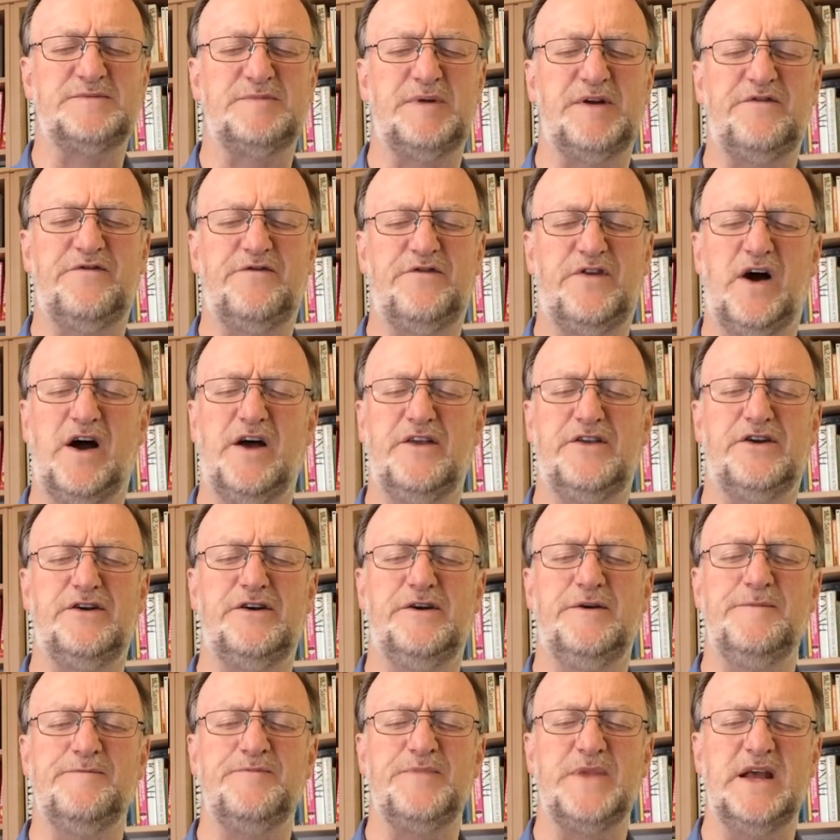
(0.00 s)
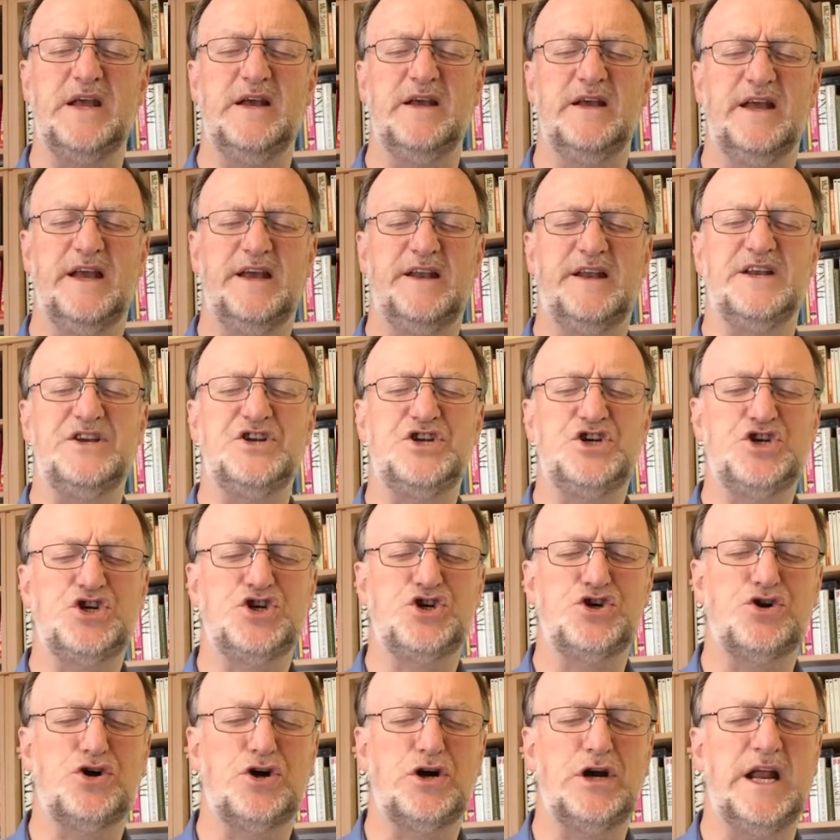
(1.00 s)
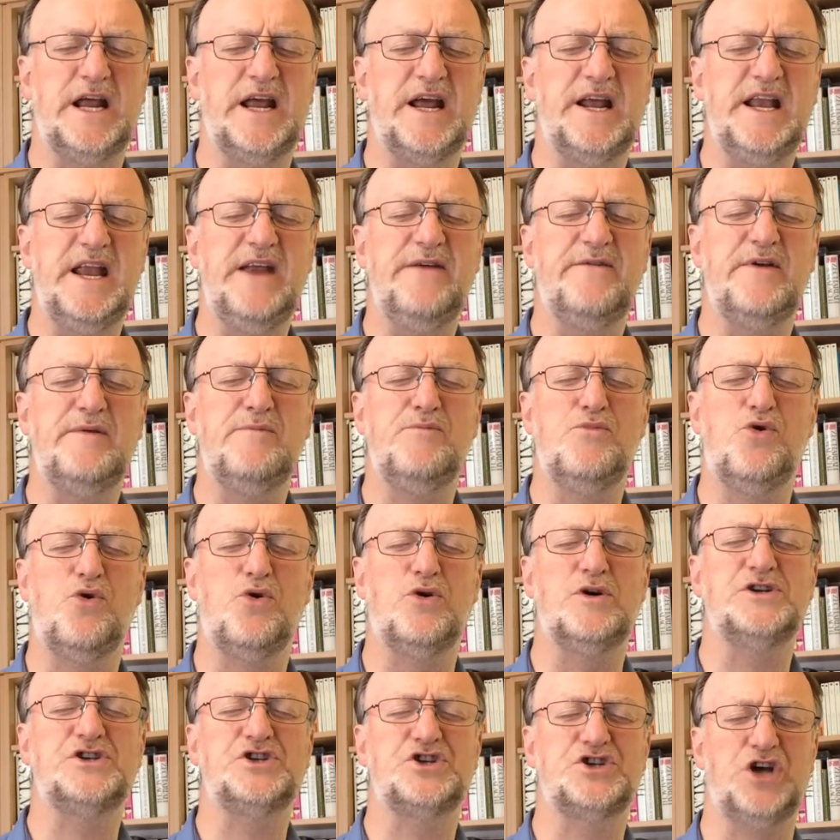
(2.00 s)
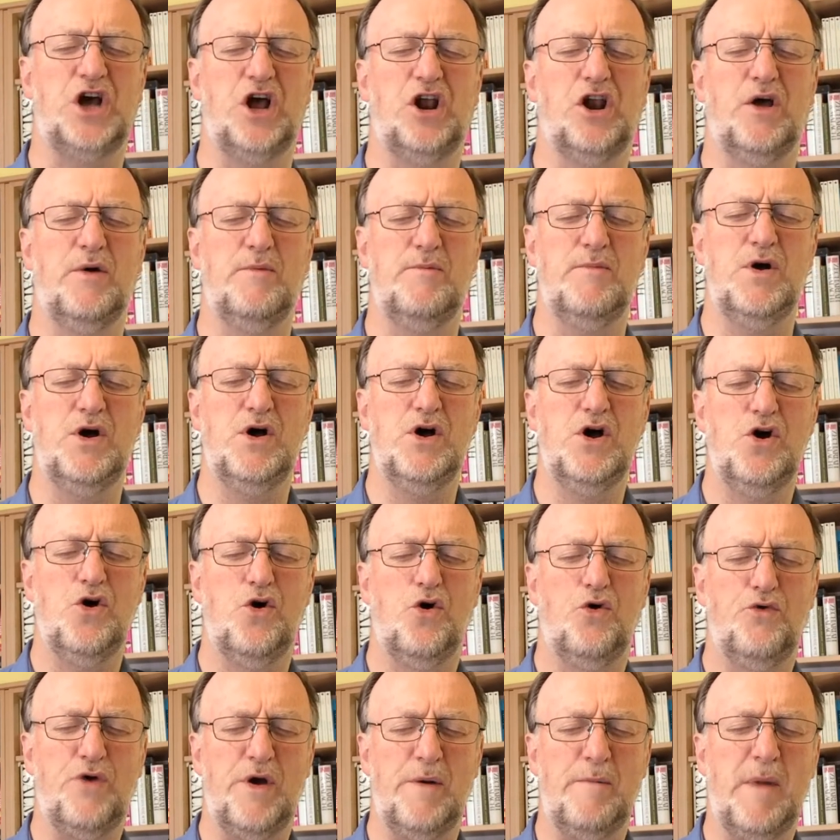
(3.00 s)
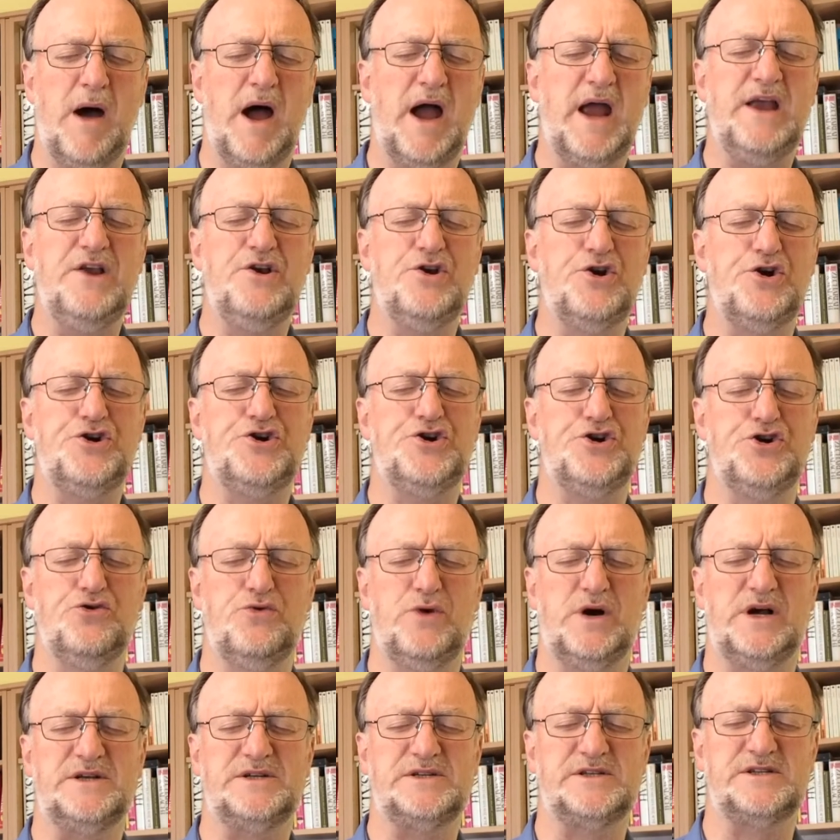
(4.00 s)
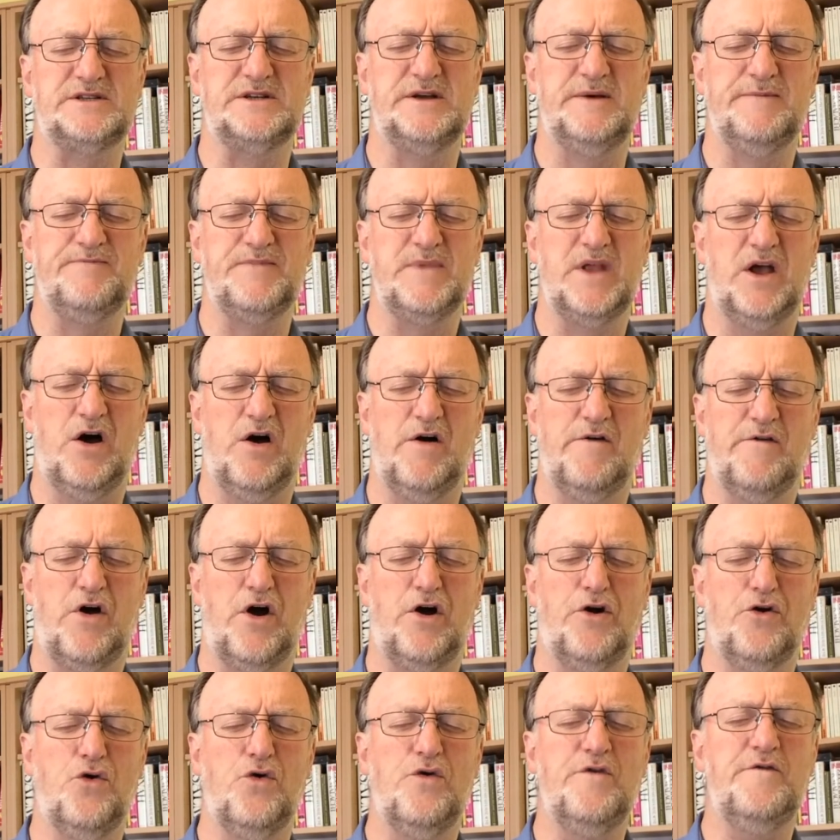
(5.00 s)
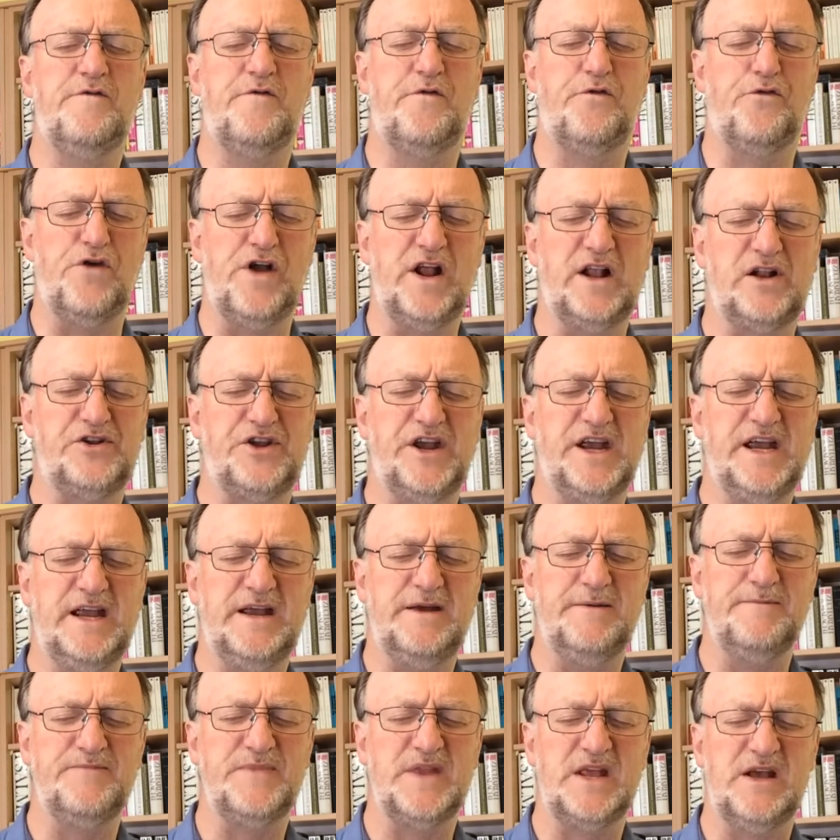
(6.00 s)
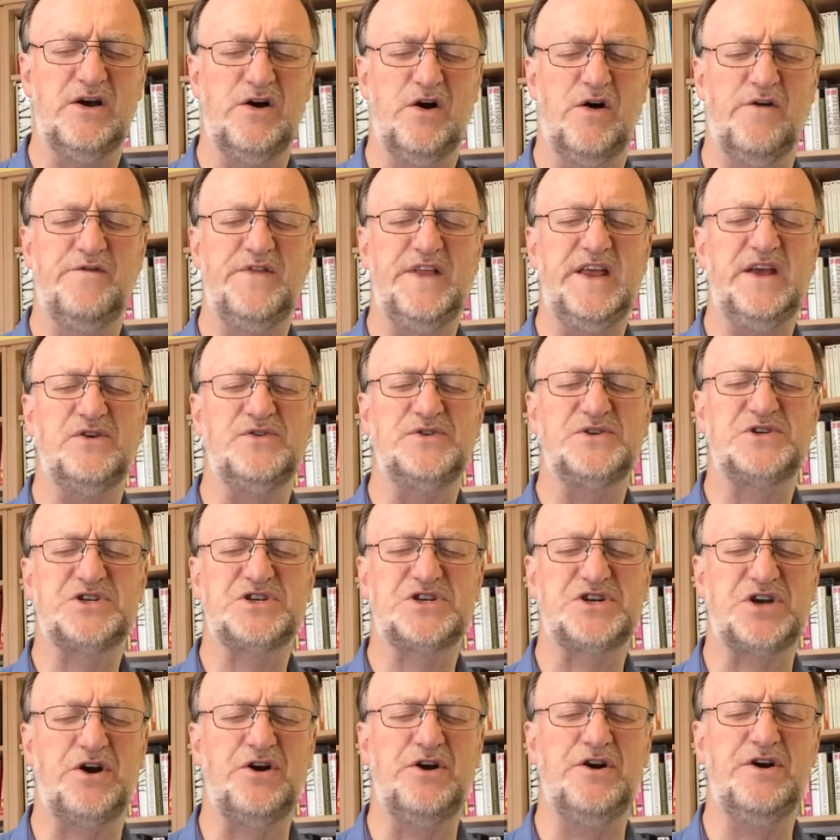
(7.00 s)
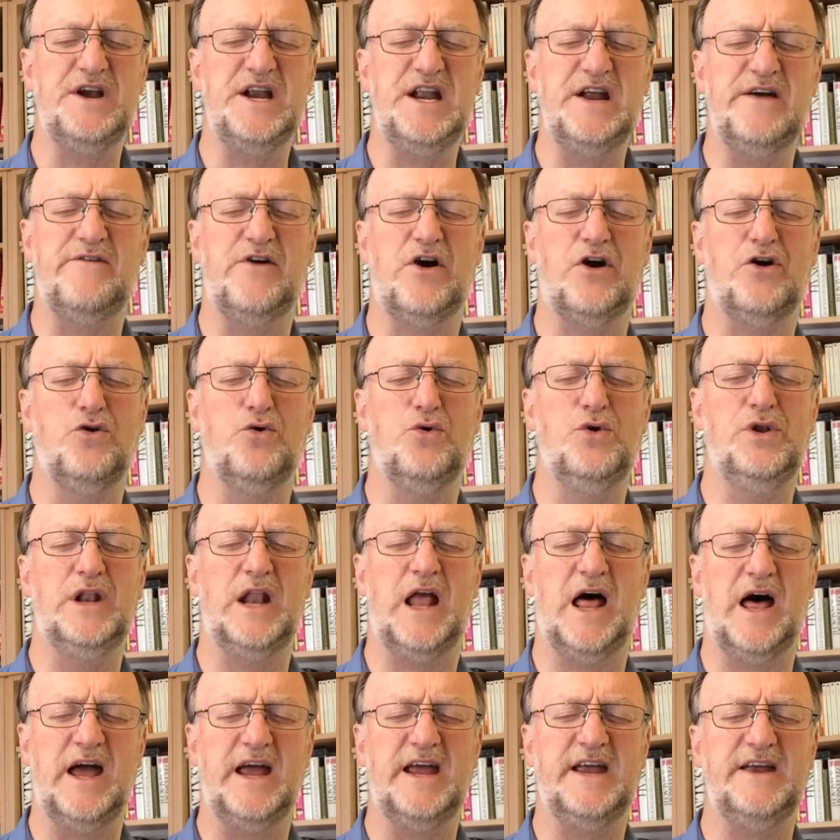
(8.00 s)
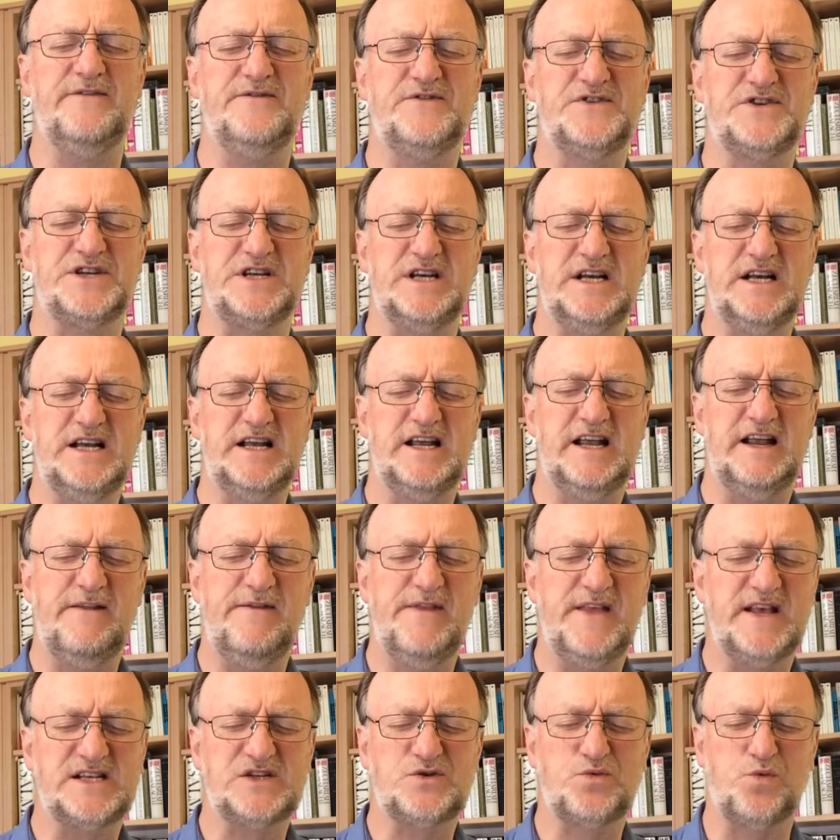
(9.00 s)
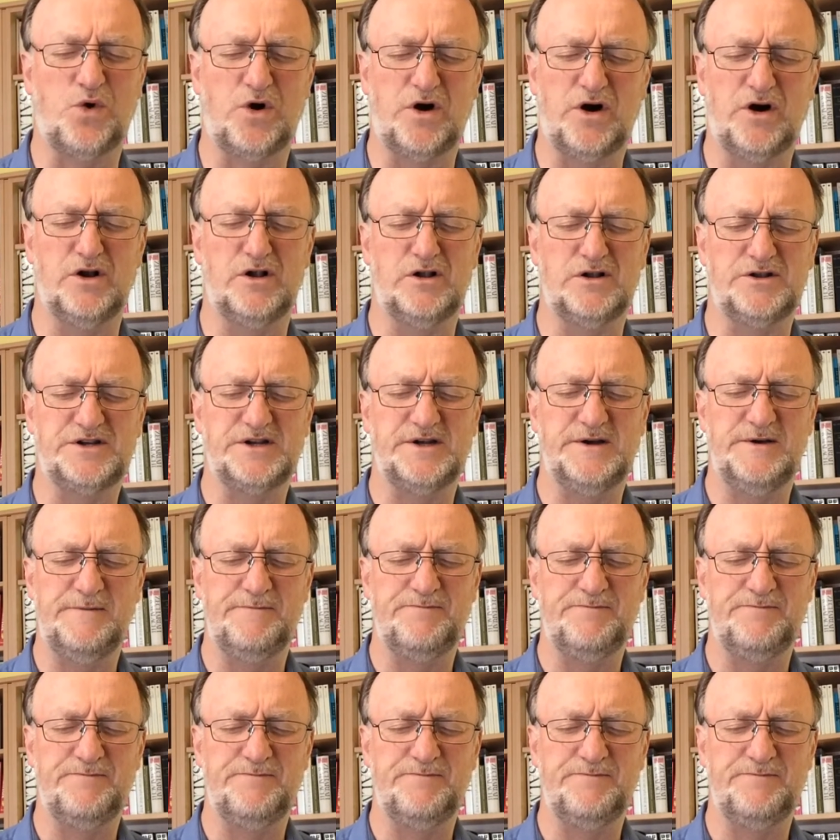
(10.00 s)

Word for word: But Father, it is surely an even more solemn reminder to us of our own frailty, of the uncertainty of our own lives in this world.